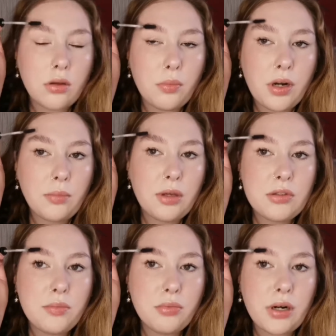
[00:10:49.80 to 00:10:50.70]
And when I'm
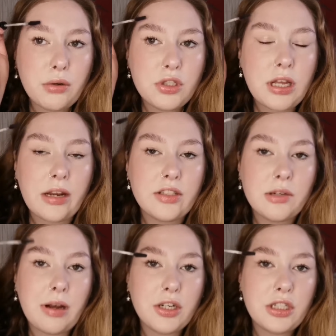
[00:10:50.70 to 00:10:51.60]
using brow gel, I
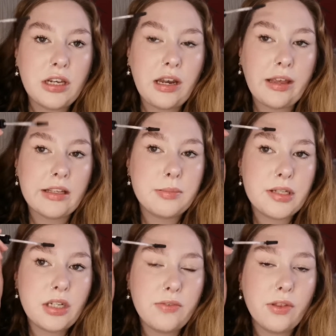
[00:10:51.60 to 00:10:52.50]
do actually like,
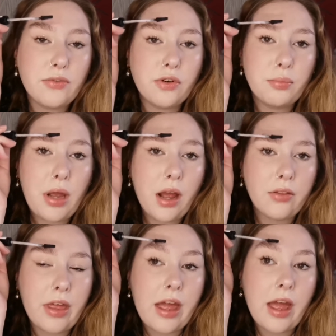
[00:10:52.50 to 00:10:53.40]
especially for the front
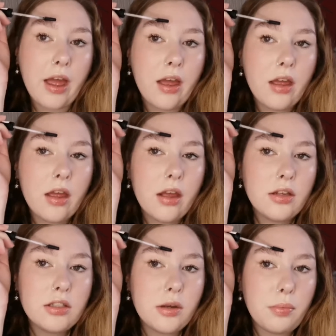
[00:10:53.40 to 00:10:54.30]
part of the hair,
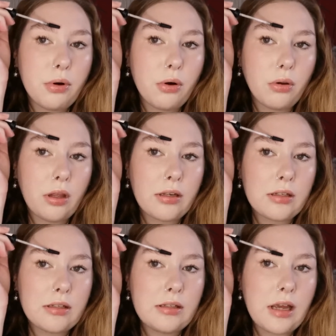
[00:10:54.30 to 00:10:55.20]
to pull
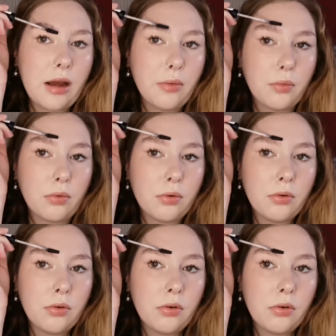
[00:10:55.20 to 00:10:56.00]
down